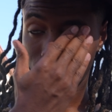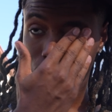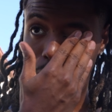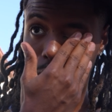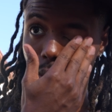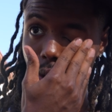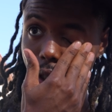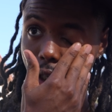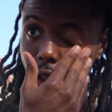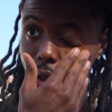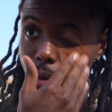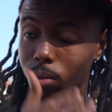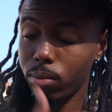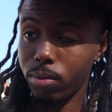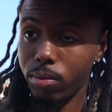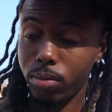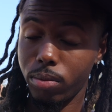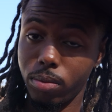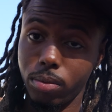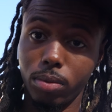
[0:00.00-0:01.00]
Woke up,
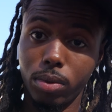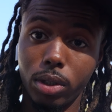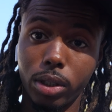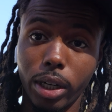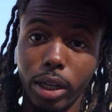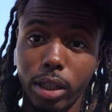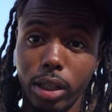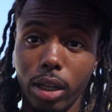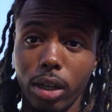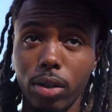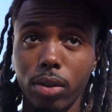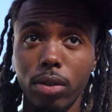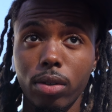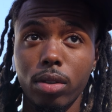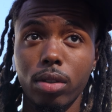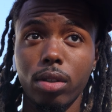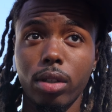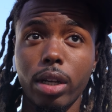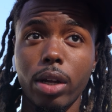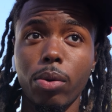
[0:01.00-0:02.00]
checked out,
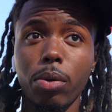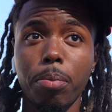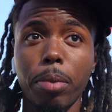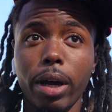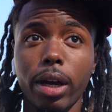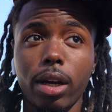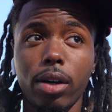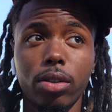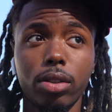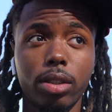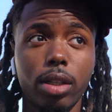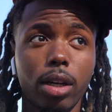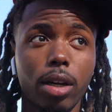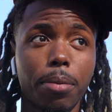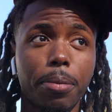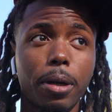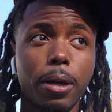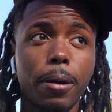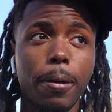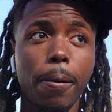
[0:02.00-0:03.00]
then we back
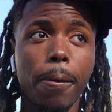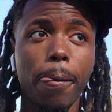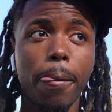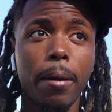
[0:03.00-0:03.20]
outside, man.